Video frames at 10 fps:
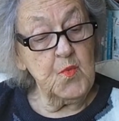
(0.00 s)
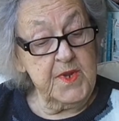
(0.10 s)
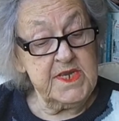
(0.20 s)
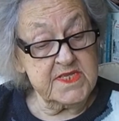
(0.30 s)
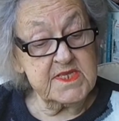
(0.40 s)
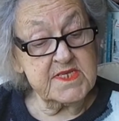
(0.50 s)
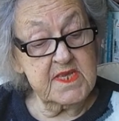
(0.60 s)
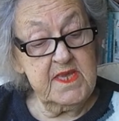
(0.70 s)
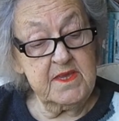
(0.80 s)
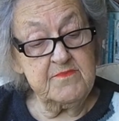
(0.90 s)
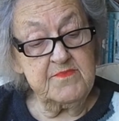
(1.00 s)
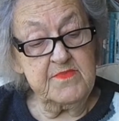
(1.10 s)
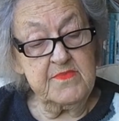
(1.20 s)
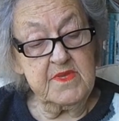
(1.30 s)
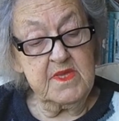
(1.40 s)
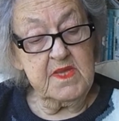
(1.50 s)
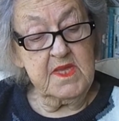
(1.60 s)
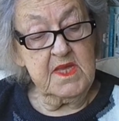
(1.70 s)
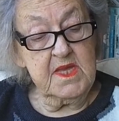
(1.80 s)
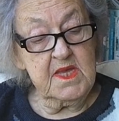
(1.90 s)
We did the same,
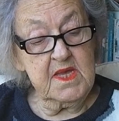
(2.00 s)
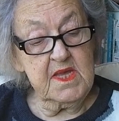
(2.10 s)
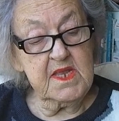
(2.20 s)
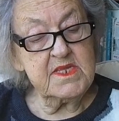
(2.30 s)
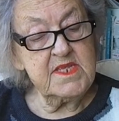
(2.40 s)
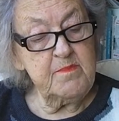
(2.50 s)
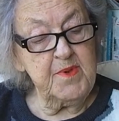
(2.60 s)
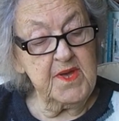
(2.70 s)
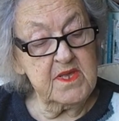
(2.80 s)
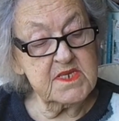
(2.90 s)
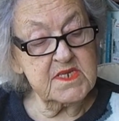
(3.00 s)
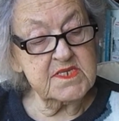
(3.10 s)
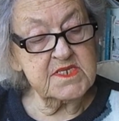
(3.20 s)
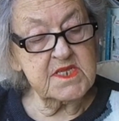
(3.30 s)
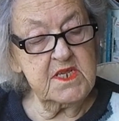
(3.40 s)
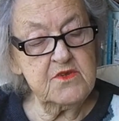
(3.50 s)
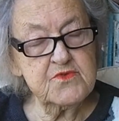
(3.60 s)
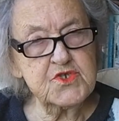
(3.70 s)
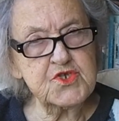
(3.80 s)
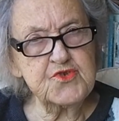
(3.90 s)
and as he passed us, he
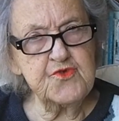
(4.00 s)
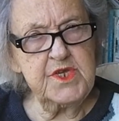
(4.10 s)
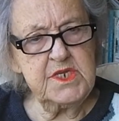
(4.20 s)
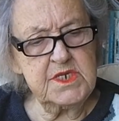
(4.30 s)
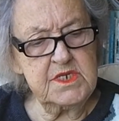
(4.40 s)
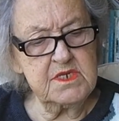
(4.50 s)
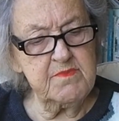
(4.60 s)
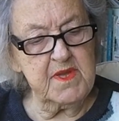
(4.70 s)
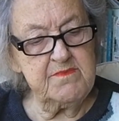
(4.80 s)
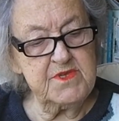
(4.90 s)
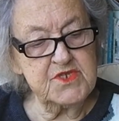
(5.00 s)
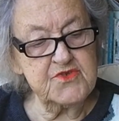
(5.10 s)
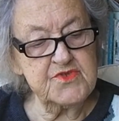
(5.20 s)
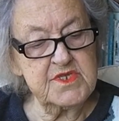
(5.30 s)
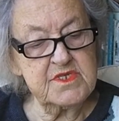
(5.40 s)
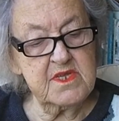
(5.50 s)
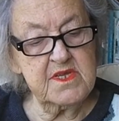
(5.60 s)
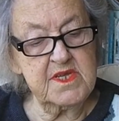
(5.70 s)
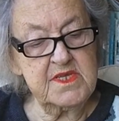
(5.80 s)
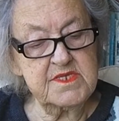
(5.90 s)
looked straight into my mistress's
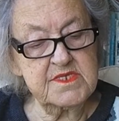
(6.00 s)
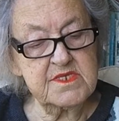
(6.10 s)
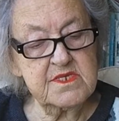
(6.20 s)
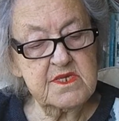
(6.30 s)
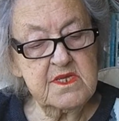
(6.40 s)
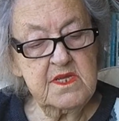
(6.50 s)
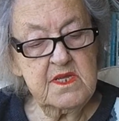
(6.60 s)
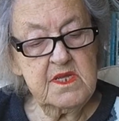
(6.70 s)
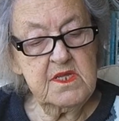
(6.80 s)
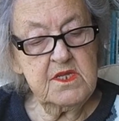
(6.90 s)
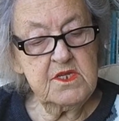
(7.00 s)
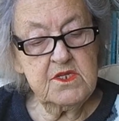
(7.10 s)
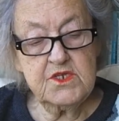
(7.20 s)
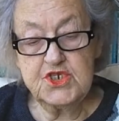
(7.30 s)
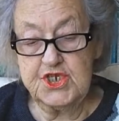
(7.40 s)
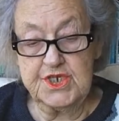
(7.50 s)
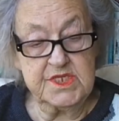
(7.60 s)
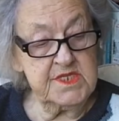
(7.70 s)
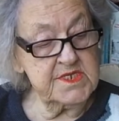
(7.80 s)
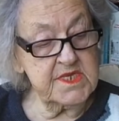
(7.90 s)
eyes. She
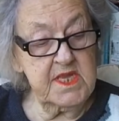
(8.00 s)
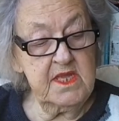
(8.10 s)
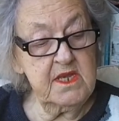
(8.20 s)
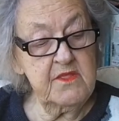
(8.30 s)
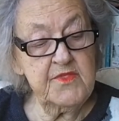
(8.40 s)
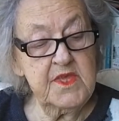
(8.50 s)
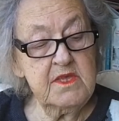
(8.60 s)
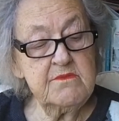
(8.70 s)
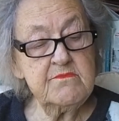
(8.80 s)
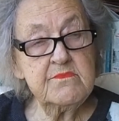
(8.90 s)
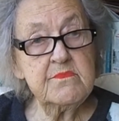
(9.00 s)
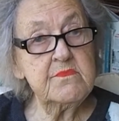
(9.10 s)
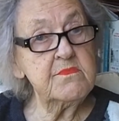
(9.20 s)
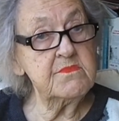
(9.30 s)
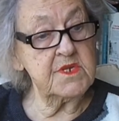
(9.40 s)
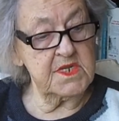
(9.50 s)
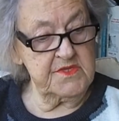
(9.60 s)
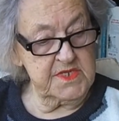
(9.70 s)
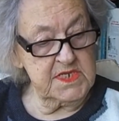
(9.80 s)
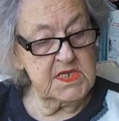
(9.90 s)
didn't say anything,
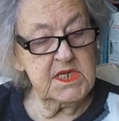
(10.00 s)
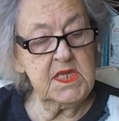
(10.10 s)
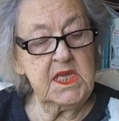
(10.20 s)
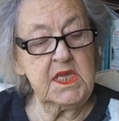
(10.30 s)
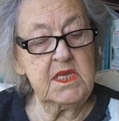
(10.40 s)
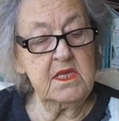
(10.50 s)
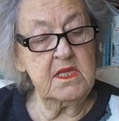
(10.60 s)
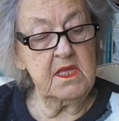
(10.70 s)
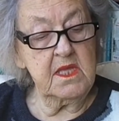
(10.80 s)
neither did he.